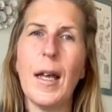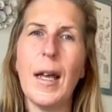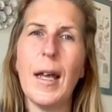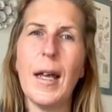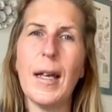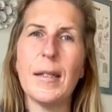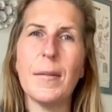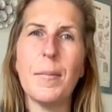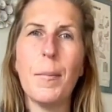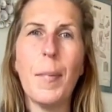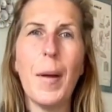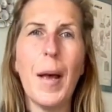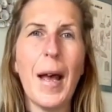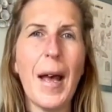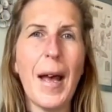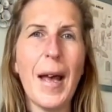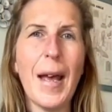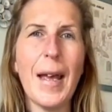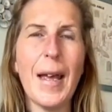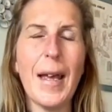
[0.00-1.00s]
His
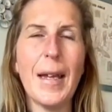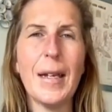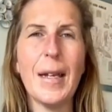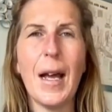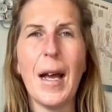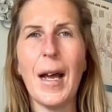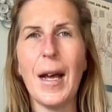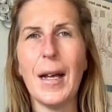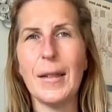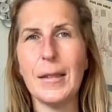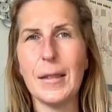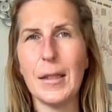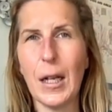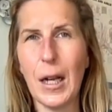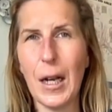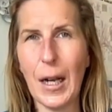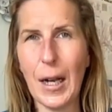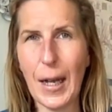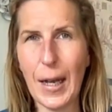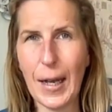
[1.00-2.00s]
pain and
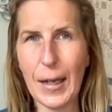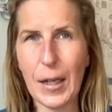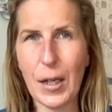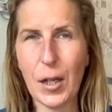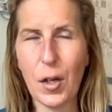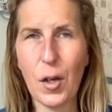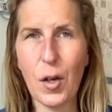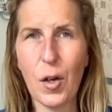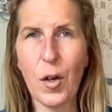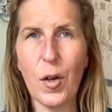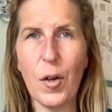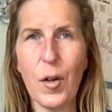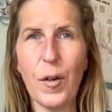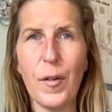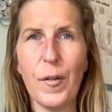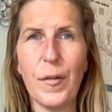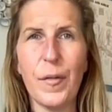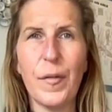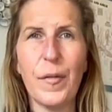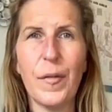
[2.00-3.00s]
lack
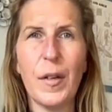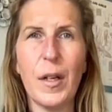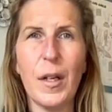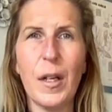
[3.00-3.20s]
of